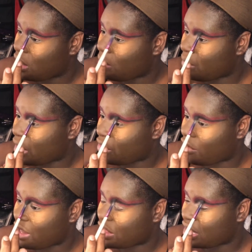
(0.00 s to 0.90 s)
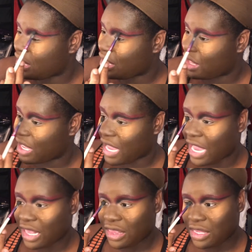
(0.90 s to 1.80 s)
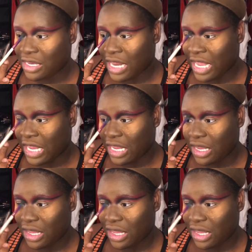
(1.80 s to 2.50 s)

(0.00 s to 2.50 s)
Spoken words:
my crazy ex date